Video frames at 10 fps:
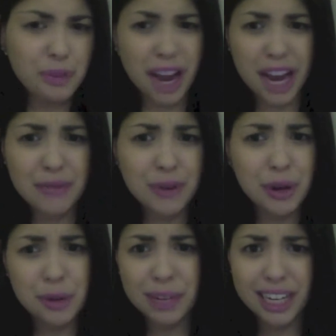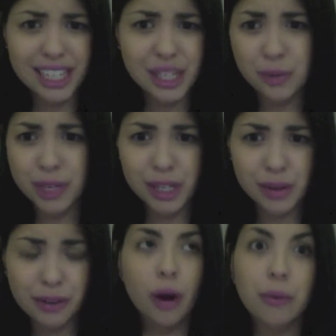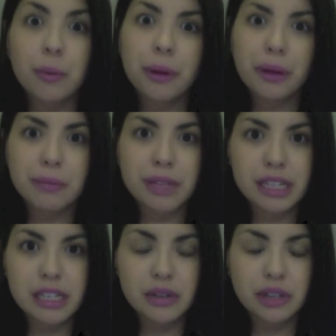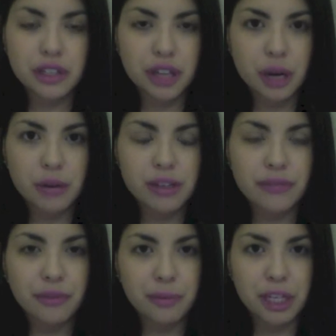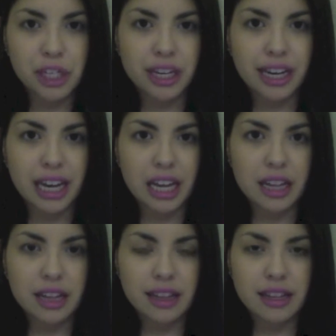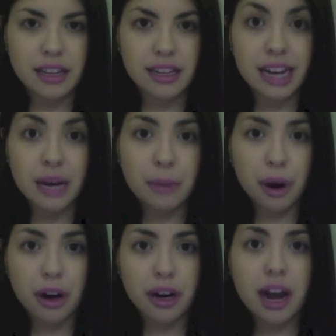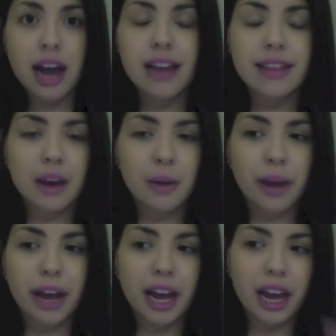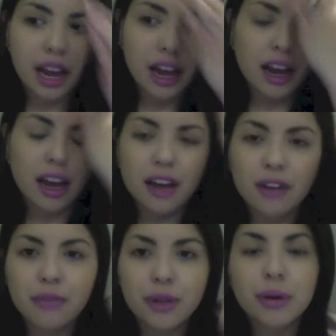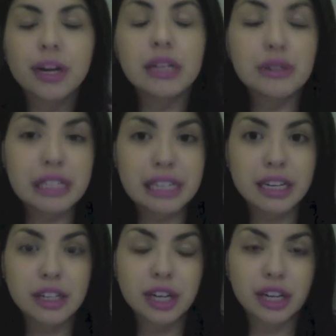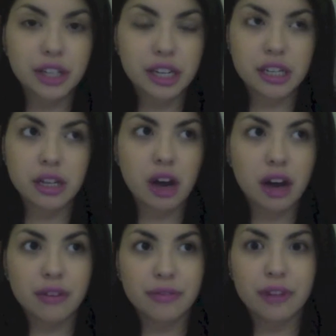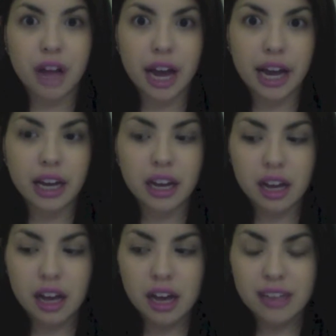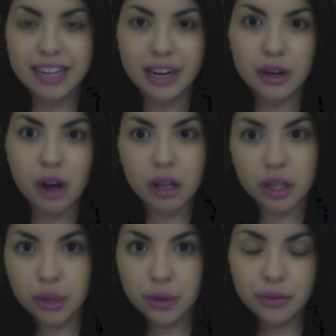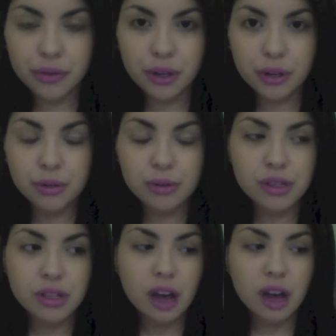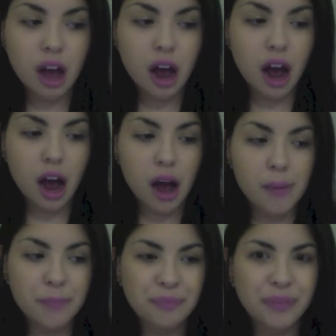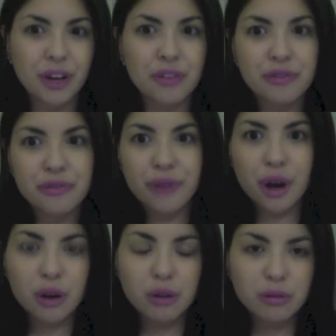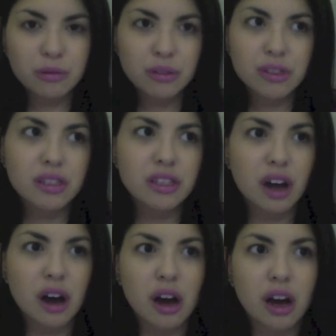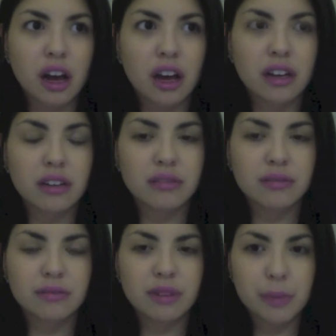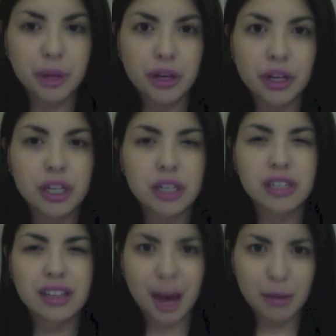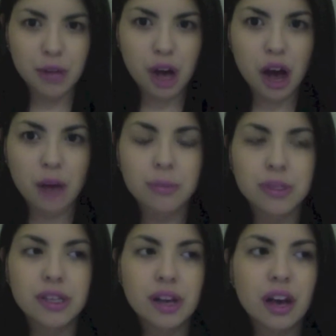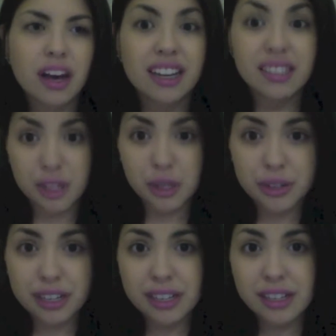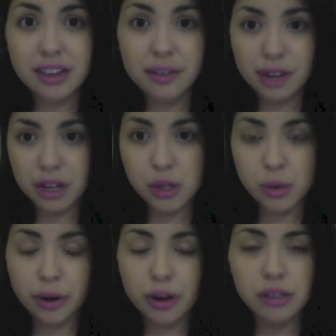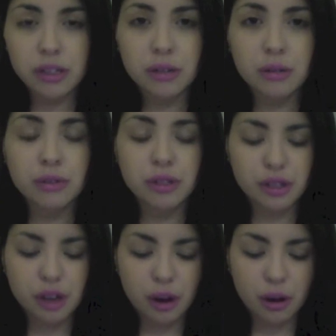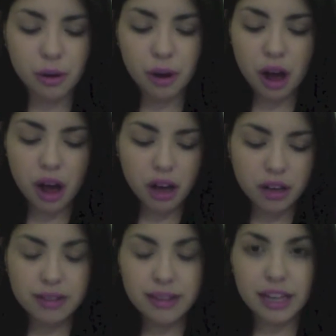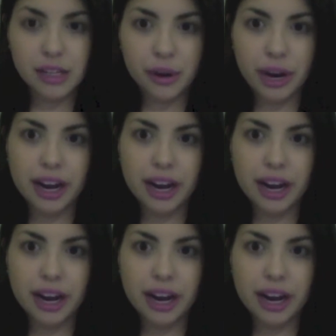I have no complaints whatsoever. We'll put Miss Trenchcoat's information in the down bar. That way, if you're interested, she actually does a lot of like technology reviews, um, like on phones, on computers, laptops, accessories of that sort also. So that's great.